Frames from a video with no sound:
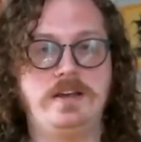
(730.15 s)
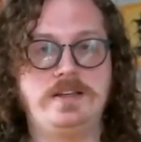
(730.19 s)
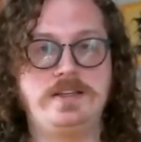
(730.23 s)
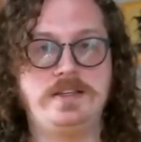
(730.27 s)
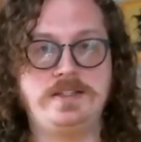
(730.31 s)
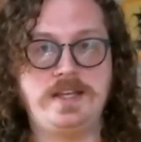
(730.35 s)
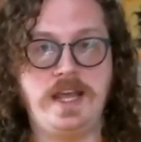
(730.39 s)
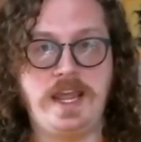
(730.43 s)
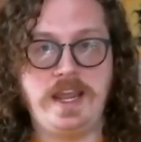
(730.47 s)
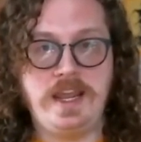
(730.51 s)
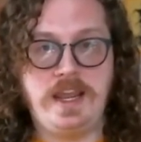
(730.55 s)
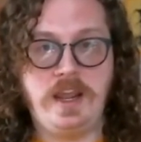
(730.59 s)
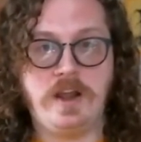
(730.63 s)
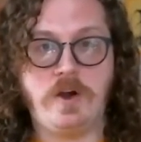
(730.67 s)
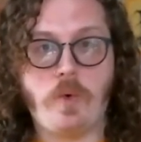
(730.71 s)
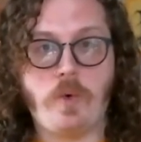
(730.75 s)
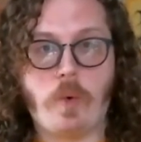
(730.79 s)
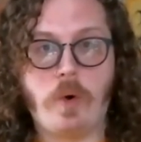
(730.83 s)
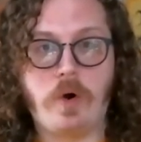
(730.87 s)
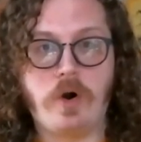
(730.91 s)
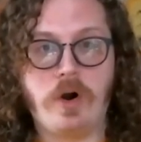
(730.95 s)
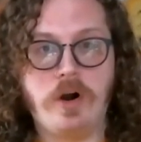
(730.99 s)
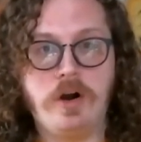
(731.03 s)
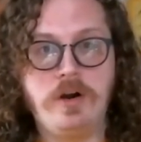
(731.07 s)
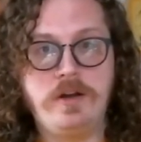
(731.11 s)
taking a
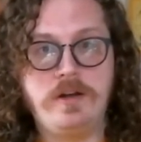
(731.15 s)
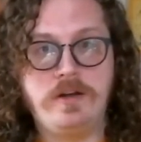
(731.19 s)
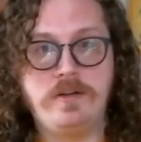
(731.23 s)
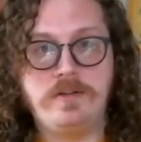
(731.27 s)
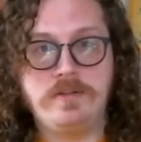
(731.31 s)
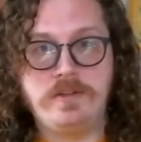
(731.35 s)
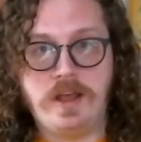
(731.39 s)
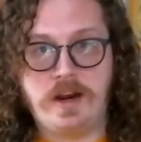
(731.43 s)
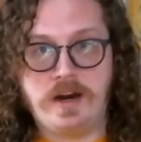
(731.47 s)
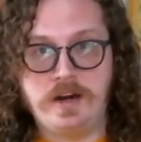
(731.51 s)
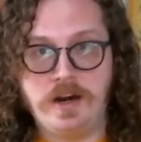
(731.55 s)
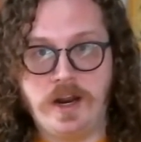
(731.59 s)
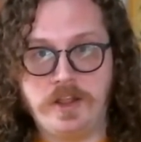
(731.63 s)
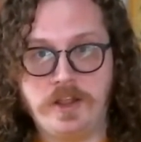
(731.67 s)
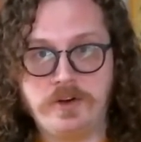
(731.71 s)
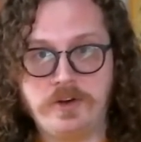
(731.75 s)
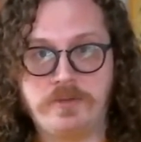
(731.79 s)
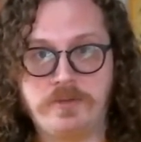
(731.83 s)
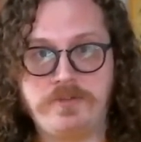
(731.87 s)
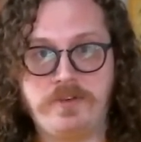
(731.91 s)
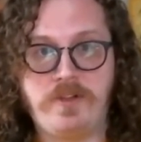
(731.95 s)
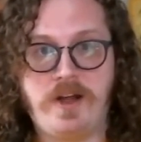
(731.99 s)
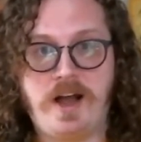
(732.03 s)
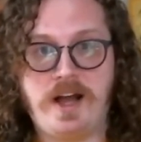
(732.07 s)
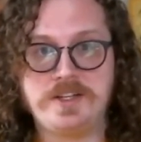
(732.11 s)
word that another
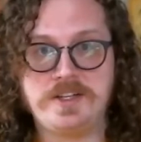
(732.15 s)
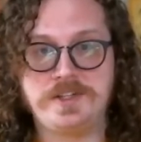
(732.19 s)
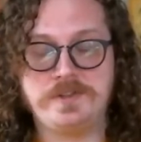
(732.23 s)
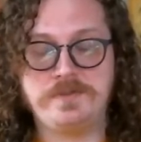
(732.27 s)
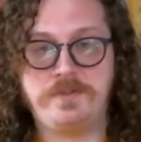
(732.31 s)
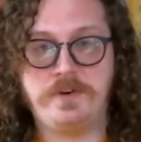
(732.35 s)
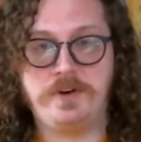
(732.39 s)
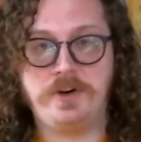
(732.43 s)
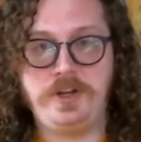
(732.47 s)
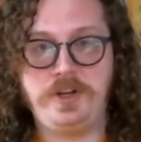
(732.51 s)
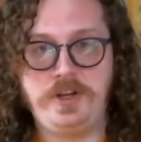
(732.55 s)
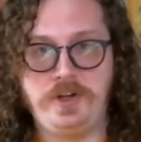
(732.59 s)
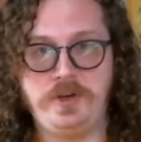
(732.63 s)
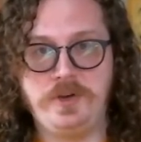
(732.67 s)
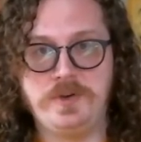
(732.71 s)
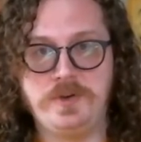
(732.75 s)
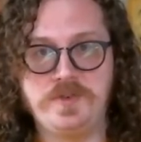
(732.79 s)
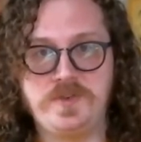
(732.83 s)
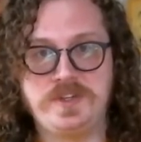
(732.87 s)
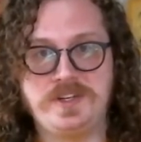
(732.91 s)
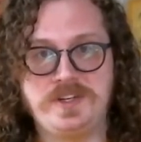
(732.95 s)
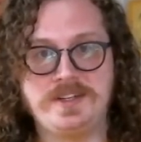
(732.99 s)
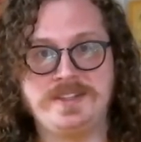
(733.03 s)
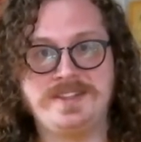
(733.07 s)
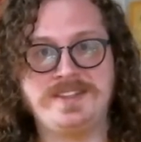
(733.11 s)
philosopher
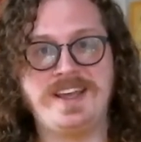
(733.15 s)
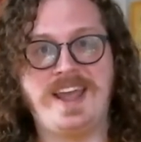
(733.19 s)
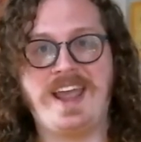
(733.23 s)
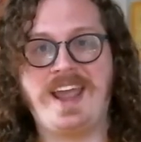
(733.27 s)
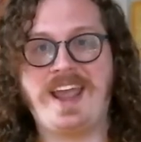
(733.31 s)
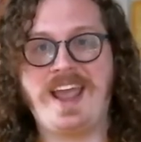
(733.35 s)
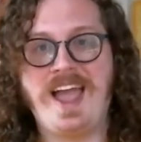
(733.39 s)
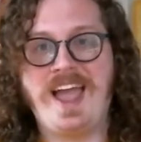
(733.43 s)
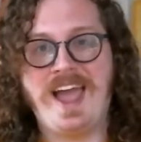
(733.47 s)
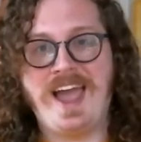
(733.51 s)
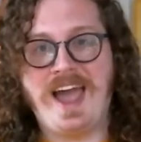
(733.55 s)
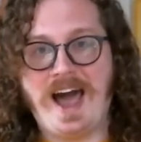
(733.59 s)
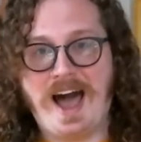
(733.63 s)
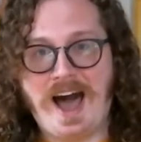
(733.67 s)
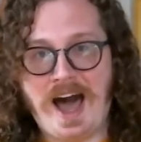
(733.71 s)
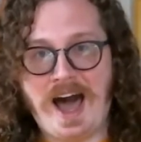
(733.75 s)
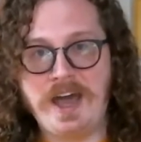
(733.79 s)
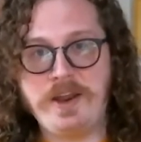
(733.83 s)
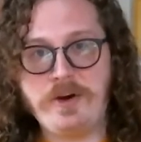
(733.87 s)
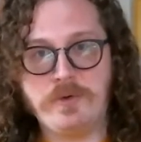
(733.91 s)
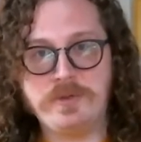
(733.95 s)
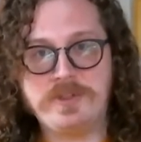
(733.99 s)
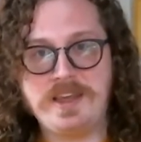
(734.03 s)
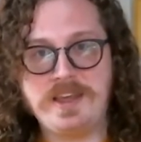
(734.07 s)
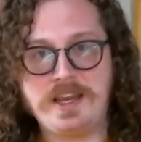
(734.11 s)
used and saying, I
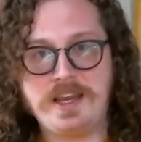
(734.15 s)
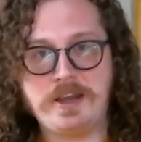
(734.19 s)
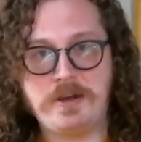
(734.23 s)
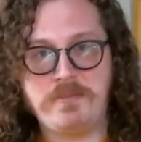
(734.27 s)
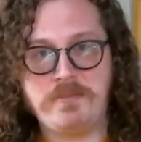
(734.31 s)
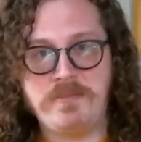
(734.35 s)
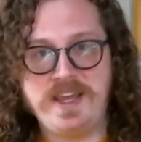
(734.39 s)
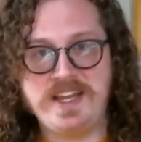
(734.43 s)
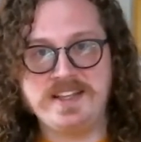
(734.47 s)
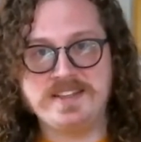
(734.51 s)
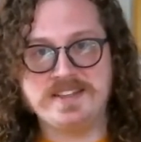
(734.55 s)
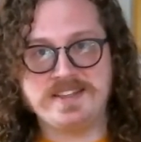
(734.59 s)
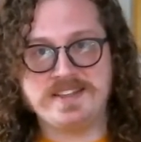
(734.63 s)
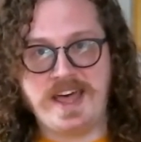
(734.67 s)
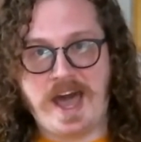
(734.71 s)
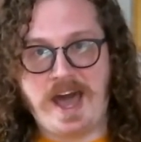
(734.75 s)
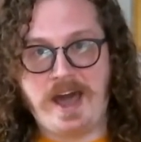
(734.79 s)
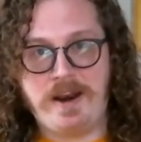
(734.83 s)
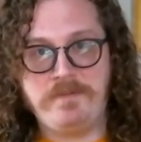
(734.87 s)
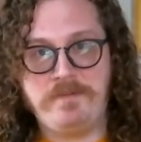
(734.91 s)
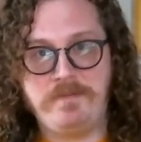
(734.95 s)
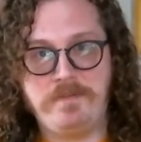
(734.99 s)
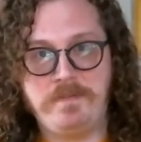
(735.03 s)
don't think it means that,